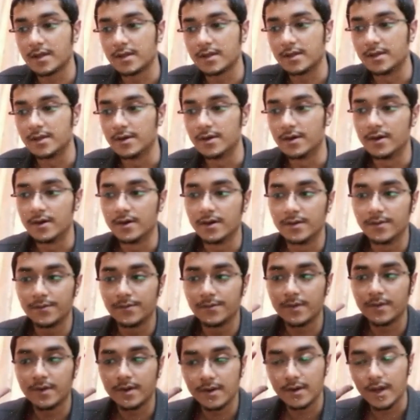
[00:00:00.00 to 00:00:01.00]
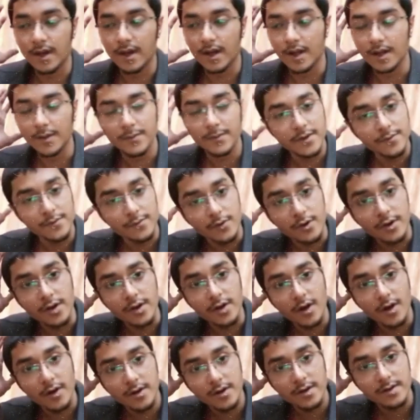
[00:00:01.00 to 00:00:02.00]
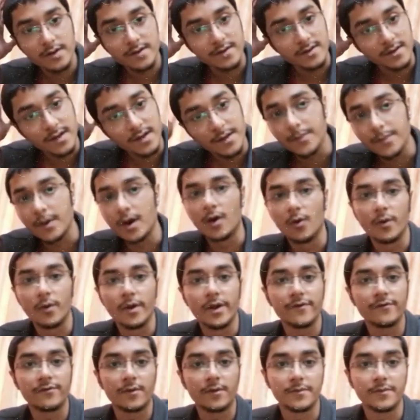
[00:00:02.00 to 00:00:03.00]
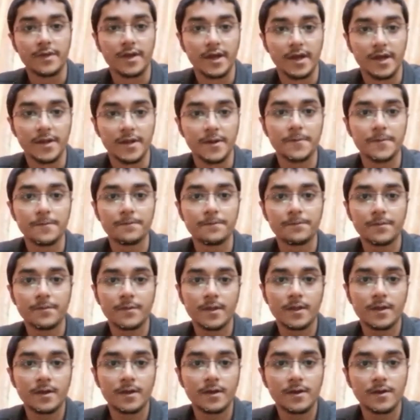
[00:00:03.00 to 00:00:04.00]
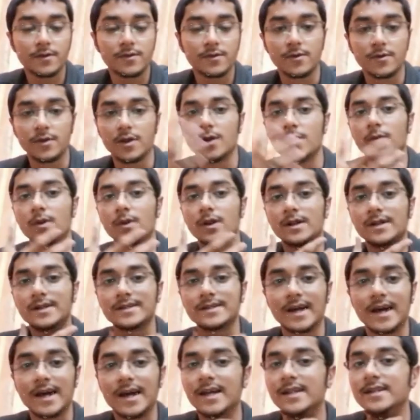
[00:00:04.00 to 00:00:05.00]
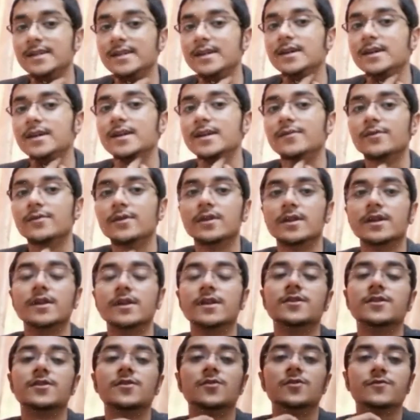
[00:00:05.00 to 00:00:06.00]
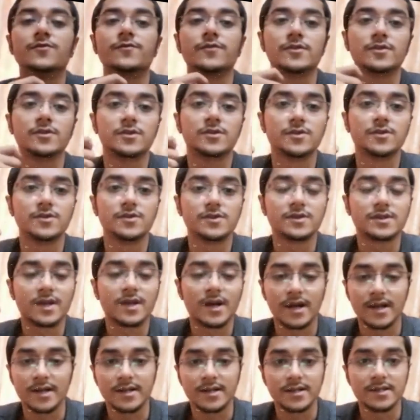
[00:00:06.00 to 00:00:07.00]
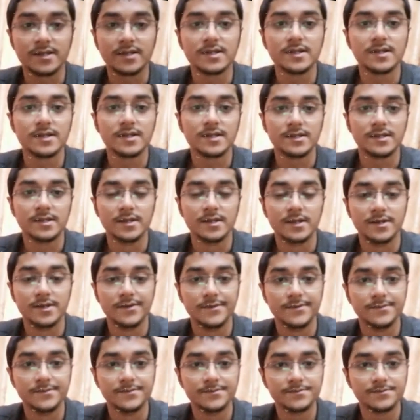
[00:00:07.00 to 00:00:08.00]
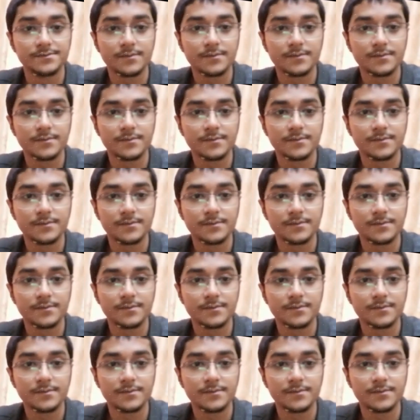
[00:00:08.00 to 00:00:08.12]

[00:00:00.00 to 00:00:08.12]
the helmet would not slip away from the head. So it is used to tighten the